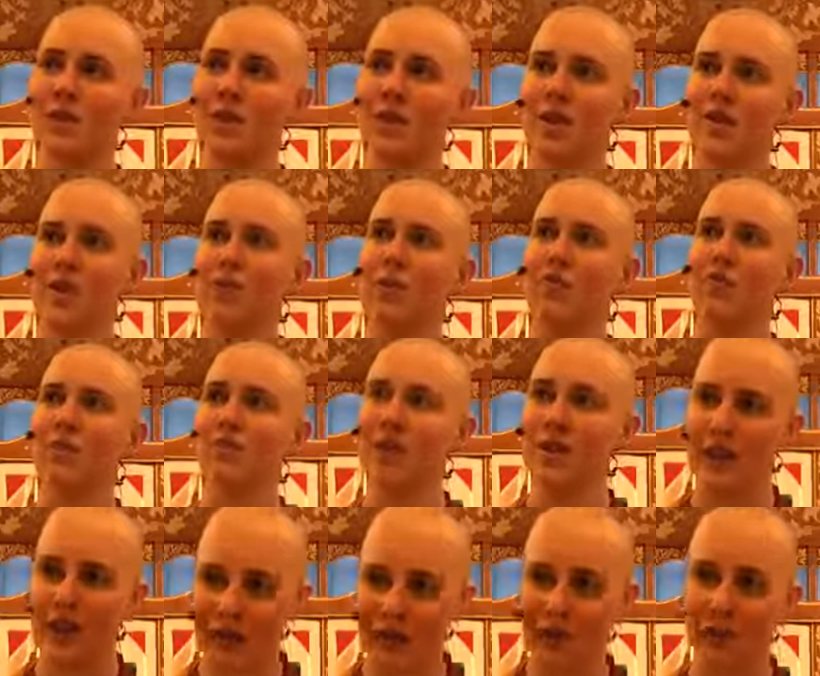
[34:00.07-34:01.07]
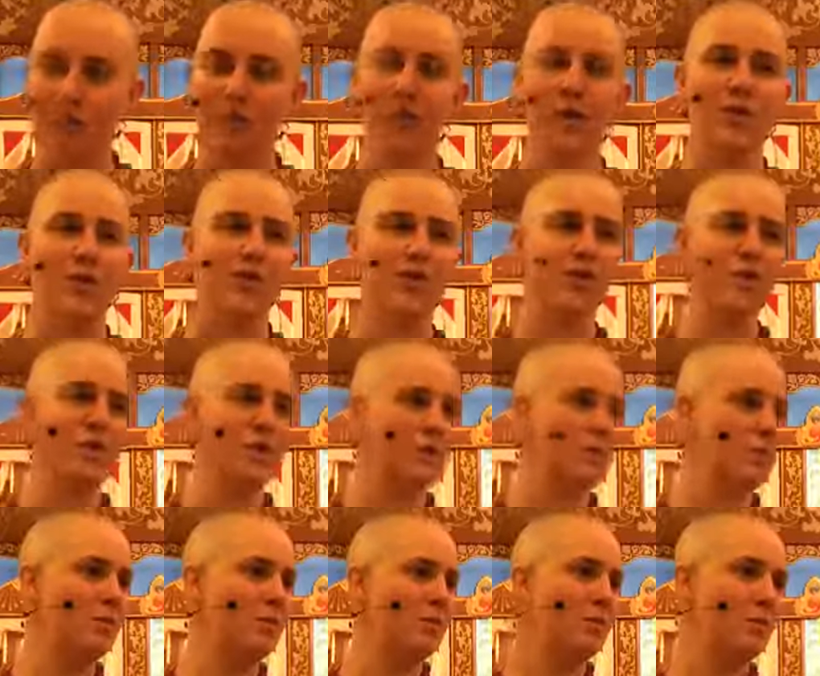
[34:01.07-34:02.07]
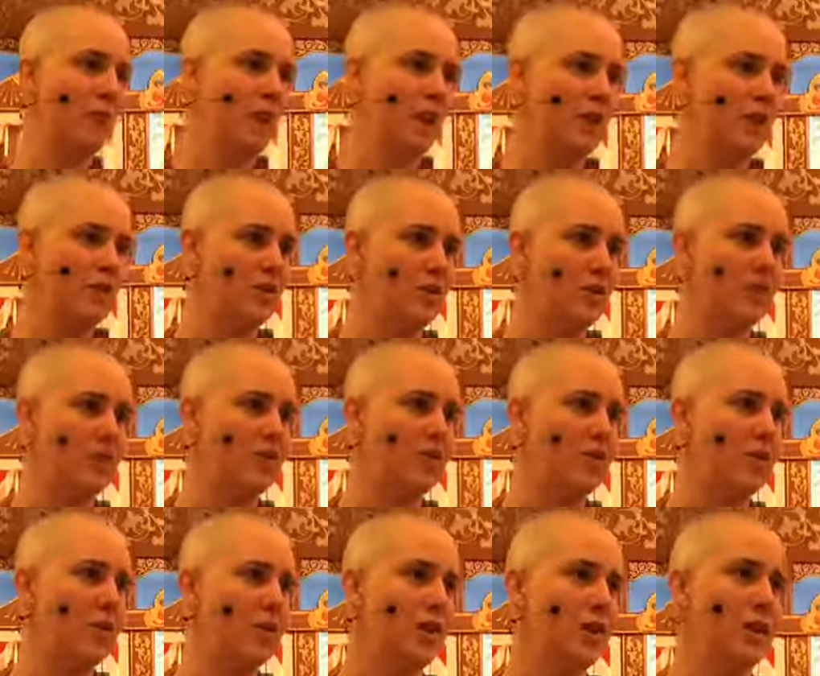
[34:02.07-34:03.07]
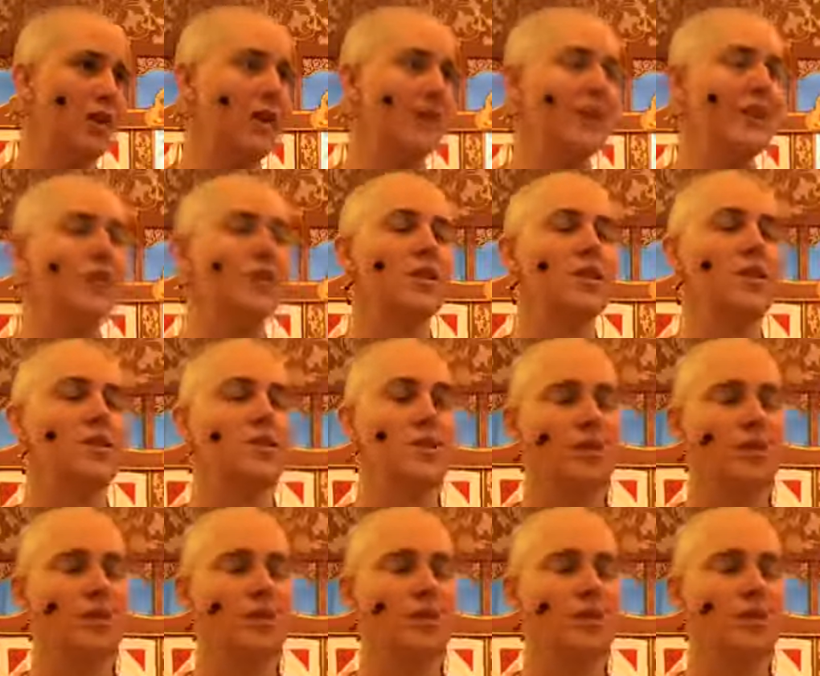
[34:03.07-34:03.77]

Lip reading: You will forget the beautiful wisdom that you touch in this retreat unless you